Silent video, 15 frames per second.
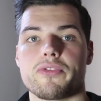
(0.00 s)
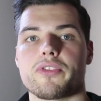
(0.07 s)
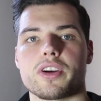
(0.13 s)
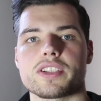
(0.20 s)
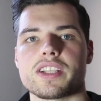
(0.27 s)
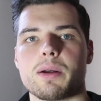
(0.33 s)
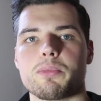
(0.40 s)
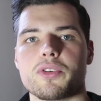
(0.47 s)

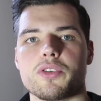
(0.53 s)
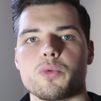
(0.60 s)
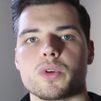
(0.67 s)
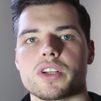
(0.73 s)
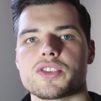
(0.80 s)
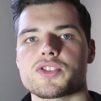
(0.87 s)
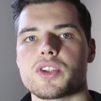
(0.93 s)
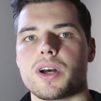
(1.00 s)
for example, you
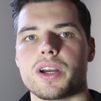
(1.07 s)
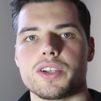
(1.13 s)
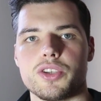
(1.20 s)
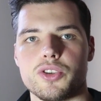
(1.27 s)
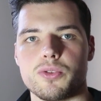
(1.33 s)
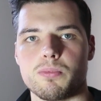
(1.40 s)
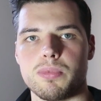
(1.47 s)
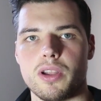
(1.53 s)
want to start a
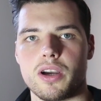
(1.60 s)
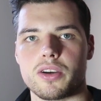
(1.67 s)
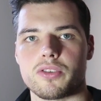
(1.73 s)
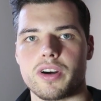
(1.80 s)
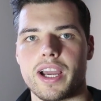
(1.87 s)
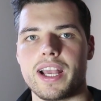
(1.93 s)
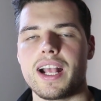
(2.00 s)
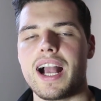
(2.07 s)
new blog,
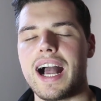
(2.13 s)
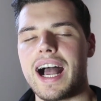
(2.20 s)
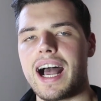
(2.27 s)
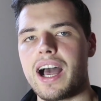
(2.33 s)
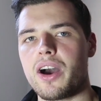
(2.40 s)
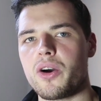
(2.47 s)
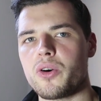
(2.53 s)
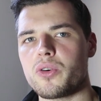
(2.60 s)
right?
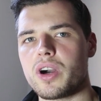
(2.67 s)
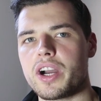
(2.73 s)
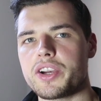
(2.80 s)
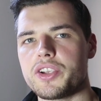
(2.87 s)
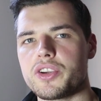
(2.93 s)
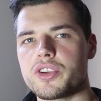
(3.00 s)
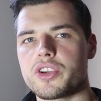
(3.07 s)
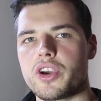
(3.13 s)
How are
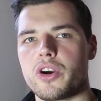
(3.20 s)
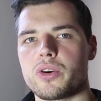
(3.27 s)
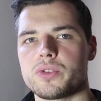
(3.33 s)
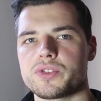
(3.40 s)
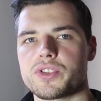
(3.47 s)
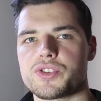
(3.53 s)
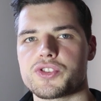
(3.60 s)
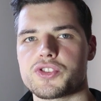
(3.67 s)
you
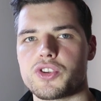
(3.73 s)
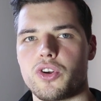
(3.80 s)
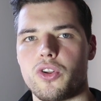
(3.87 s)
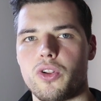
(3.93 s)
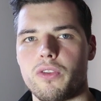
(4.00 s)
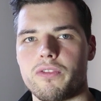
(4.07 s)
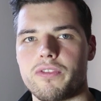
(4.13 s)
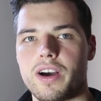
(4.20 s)
going to
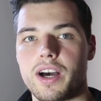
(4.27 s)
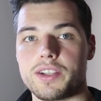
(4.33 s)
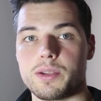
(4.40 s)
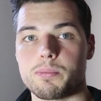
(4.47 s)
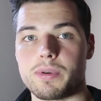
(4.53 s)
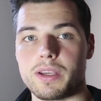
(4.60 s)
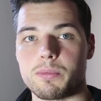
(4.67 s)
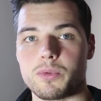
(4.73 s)
solve
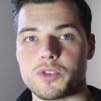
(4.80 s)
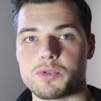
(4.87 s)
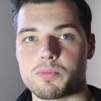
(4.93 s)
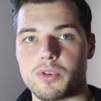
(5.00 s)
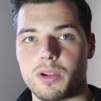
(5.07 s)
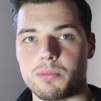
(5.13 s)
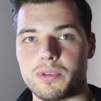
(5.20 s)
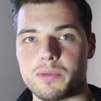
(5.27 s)
other people's
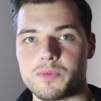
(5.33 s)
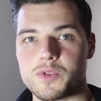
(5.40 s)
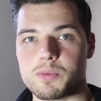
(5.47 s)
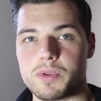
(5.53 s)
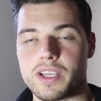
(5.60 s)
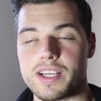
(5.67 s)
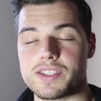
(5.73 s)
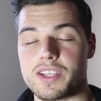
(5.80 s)
problems?
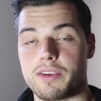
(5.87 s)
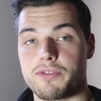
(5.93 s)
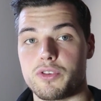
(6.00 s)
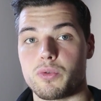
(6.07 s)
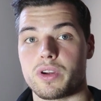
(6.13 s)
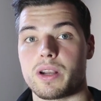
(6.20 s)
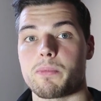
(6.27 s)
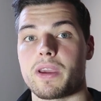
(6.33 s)
Because if
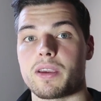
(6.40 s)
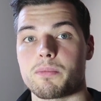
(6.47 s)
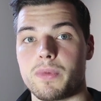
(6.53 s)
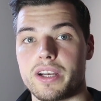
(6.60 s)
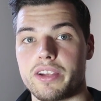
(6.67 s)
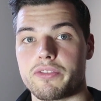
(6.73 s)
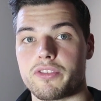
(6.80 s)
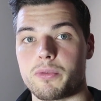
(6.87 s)
you want to make
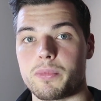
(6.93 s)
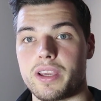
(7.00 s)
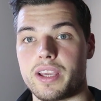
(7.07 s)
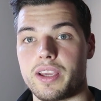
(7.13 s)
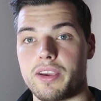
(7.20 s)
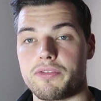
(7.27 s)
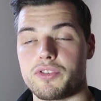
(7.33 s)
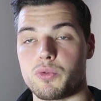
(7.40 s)
money from
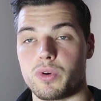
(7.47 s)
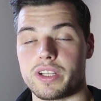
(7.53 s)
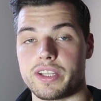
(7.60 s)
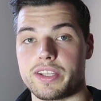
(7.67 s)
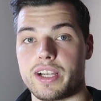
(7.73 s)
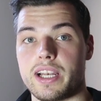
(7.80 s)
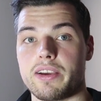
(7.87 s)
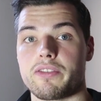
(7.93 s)
it, if you want
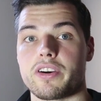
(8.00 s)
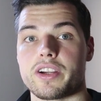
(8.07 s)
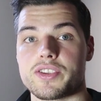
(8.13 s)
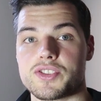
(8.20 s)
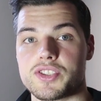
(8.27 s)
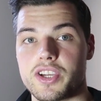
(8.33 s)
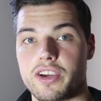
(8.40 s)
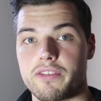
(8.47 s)
to deliver
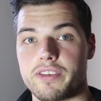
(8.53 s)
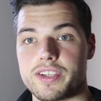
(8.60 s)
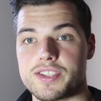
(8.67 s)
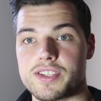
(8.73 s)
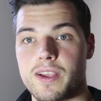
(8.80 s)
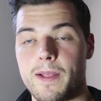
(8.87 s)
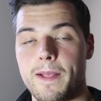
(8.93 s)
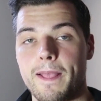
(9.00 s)
a
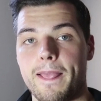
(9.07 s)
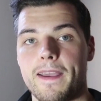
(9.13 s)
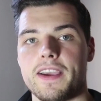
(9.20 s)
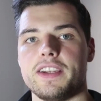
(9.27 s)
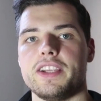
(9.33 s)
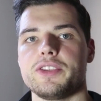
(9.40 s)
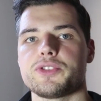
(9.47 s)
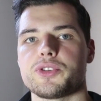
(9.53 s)
service,
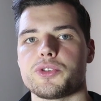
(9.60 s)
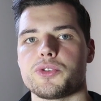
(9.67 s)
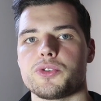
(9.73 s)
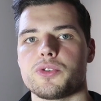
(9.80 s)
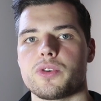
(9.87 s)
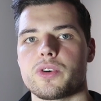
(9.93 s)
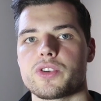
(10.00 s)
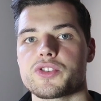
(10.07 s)
you need
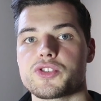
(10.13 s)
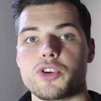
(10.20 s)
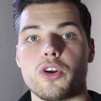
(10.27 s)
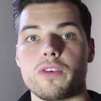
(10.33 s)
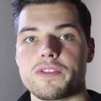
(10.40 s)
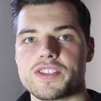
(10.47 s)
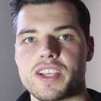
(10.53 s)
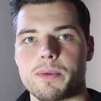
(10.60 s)
to
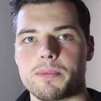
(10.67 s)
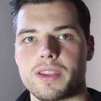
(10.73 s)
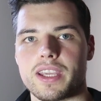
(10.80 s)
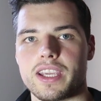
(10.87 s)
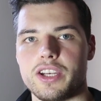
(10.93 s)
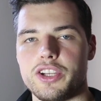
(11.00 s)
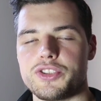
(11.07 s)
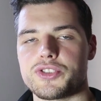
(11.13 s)
solve
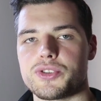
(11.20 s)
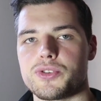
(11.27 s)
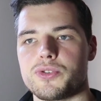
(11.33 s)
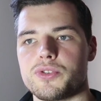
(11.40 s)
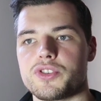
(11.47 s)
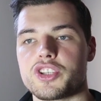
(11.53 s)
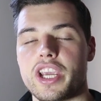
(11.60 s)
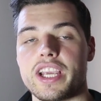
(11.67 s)
something. You need
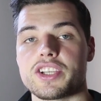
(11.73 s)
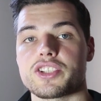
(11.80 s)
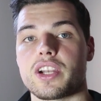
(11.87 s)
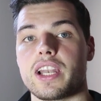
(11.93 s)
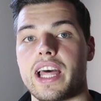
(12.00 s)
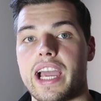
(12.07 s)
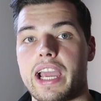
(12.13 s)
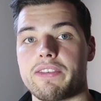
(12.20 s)
to change
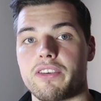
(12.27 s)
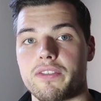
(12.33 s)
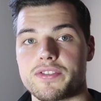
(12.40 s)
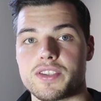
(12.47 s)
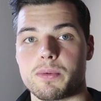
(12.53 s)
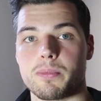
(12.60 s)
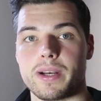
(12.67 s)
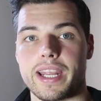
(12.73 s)
the life
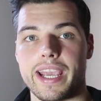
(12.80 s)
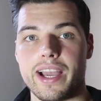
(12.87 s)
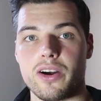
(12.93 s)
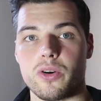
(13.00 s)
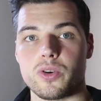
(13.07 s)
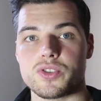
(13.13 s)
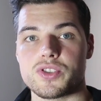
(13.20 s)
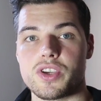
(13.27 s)
of somebody
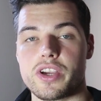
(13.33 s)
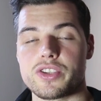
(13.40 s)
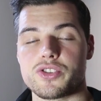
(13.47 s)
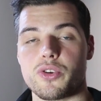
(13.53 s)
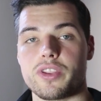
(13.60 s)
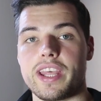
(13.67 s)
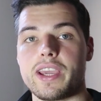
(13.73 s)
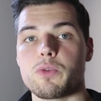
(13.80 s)
else
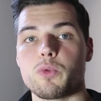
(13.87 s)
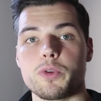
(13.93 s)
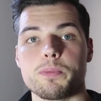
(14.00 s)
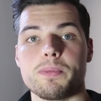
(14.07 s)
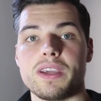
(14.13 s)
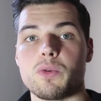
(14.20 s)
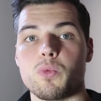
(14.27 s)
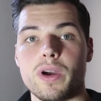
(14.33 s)
so they
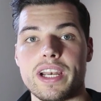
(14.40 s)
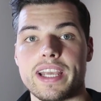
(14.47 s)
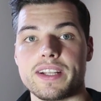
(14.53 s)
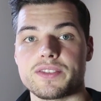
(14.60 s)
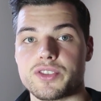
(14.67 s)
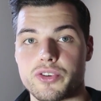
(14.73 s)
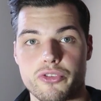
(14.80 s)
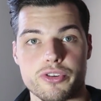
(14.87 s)
would be
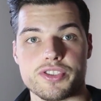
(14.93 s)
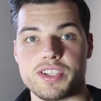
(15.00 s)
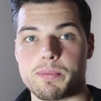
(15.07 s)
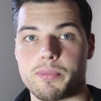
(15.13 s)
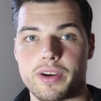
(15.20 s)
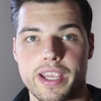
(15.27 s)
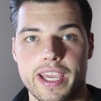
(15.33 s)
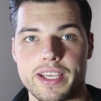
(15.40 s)
willing to
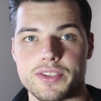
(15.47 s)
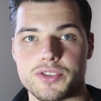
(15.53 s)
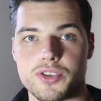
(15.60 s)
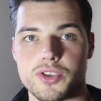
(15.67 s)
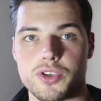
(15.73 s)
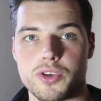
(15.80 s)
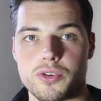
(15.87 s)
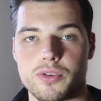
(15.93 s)
reciprocate
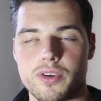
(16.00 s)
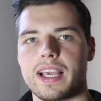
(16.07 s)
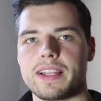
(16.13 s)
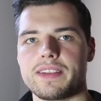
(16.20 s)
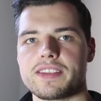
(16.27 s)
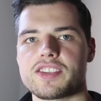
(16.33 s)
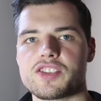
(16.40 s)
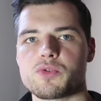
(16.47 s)
to you.
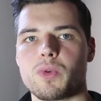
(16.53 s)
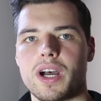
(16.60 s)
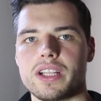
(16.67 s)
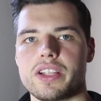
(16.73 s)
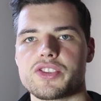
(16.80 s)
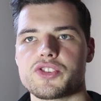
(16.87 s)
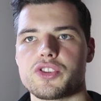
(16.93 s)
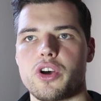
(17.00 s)
And this is why
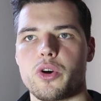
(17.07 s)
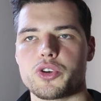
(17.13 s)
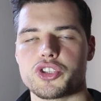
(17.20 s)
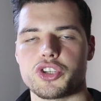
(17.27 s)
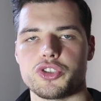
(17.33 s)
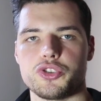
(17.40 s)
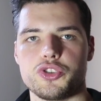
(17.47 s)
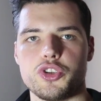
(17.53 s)
this
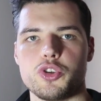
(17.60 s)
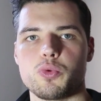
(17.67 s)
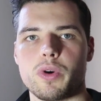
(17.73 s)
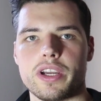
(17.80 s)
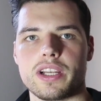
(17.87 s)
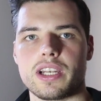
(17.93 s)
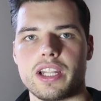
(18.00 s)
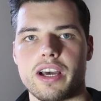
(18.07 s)
notion, do
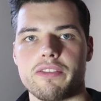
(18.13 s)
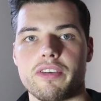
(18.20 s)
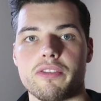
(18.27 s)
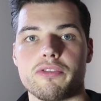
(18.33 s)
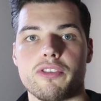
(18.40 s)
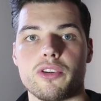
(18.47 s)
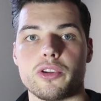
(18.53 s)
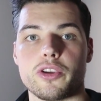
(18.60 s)
what you love
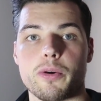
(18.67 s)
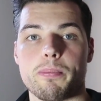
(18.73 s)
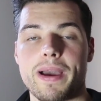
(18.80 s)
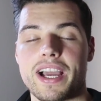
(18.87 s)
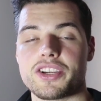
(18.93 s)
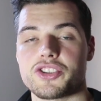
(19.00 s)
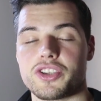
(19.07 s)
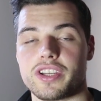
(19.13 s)
and follow your
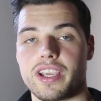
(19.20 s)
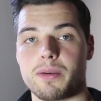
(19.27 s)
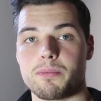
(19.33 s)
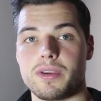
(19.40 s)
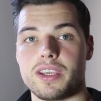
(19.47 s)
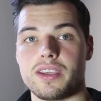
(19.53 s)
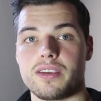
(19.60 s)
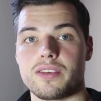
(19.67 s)
passion, can
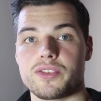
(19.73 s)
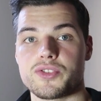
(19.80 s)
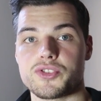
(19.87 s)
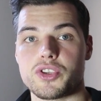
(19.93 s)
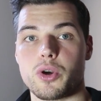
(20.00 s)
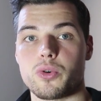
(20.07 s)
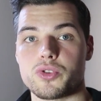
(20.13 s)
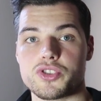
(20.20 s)
be
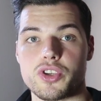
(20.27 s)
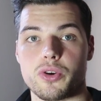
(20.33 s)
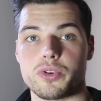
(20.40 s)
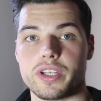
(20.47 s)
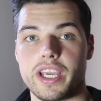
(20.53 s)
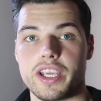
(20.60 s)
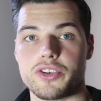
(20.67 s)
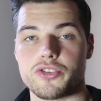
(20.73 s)
so
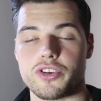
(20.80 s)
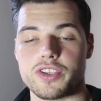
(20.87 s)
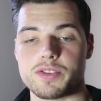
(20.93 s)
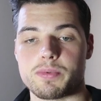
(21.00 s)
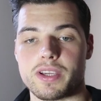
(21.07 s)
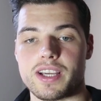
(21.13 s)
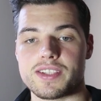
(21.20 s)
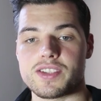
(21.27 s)

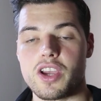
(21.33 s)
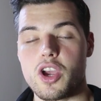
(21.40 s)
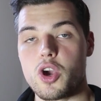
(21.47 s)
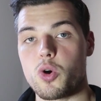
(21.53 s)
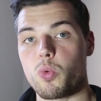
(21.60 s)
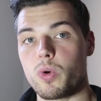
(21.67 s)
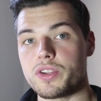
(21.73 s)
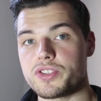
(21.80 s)
dangerous, because
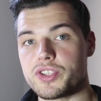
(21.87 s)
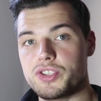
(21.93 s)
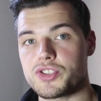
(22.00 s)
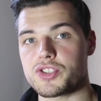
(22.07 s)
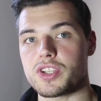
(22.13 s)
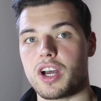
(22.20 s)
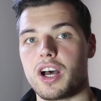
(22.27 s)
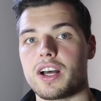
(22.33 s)
once you
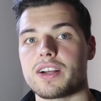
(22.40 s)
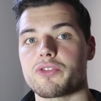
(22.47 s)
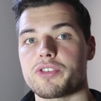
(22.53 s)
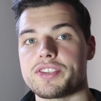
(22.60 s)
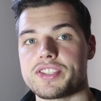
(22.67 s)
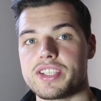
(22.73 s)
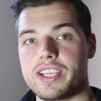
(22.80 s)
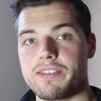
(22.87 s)
start
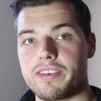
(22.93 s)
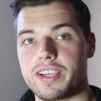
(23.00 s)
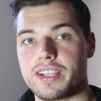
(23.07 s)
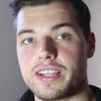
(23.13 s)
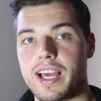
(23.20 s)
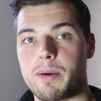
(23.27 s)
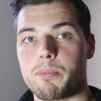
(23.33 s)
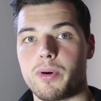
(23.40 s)

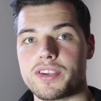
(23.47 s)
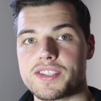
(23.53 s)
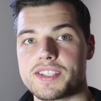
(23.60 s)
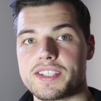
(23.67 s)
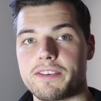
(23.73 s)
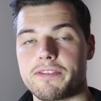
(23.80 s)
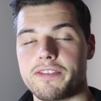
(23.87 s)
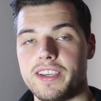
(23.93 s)
receiving that
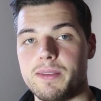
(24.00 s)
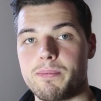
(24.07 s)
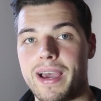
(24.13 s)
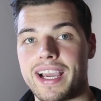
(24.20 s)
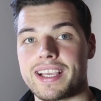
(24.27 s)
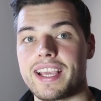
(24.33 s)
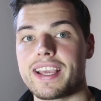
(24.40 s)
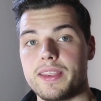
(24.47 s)
positive feedback,